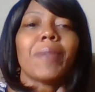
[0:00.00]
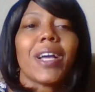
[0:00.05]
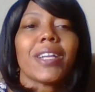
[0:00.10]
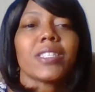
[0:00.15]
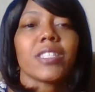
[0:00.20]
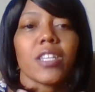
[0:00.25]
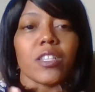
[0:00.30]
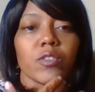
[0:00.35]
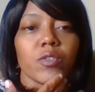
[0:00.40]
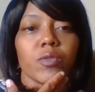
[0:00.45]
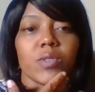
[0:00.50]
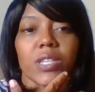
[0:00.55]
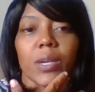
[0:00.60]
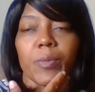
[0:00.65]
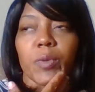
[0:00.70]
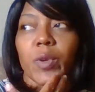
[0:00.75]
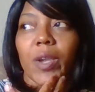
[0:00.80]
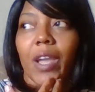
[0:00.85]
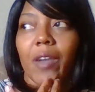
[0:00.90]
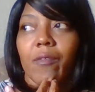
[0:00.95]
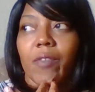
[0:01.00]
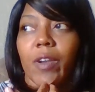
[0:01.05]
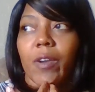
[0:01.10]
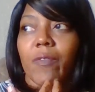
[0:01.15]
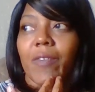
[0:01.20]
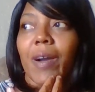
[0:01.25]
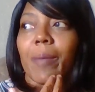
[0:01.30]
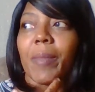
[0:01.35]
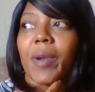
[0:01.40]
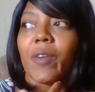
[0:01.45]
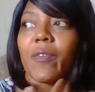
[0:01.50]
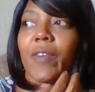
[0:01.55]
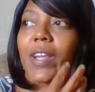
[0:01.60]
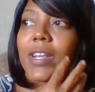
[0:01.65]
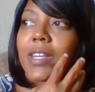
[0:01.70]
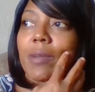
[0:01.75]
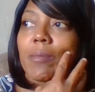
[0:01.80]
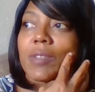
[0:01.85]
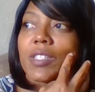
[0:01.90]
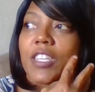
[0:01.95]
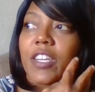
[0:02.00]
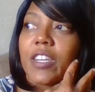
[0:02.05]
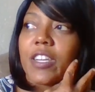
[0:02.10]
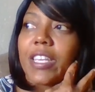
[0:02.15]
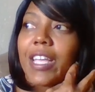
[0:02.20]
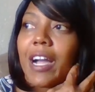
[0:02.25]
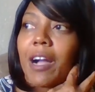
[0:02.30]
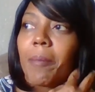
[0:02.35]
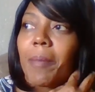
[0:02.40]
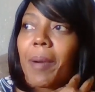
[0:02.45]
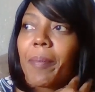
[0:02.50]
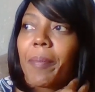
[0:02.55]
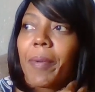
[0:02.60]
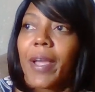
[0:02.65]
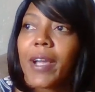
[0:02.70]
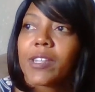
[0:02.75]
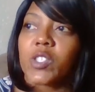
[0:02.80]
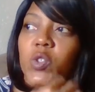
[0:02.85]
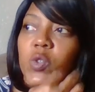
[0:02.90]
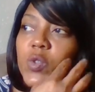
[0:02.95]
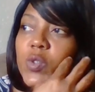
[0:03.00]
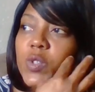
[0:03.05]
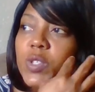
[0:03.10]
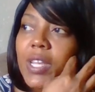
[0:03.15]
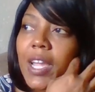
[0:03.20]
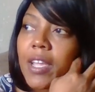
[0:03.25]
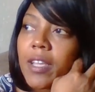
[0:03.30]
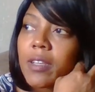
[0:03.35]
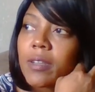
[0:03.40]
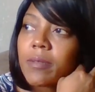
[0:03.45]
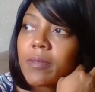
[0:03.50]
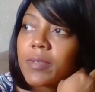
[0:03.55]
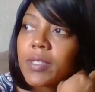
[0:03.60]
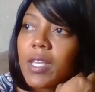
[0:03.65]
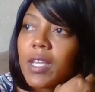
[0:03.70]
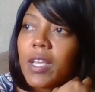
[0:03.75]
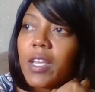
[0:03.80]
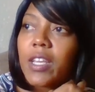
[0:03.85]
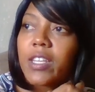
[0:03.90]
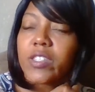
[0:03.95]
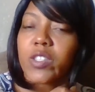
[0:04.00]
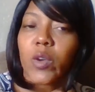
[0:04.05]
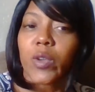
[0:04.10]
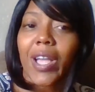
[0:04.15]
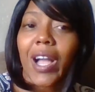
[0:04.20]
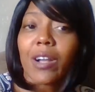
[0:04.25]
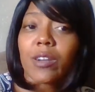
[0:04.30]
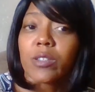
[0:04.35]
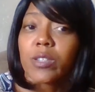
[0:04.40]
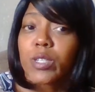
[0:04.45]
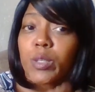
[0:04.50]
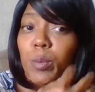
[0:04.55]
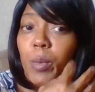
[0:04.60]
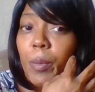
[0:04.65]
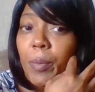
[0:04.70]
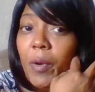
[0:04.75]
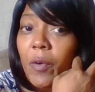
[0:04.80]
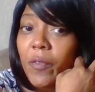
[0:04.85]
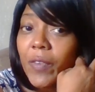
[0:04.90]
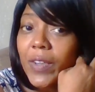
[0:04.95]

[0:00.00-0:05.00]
not telling you something you can't verify. Matter of fact, I'm going to tell y'all my pastor's names so y'all can look them up on